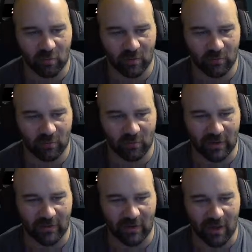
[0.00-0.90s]

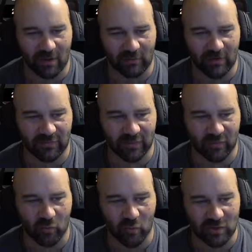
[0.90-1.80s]
Right
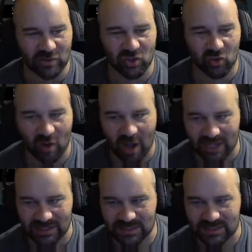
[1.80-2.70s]
fielder Welt
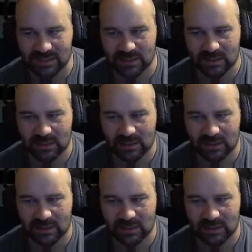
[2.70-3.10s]
Cross.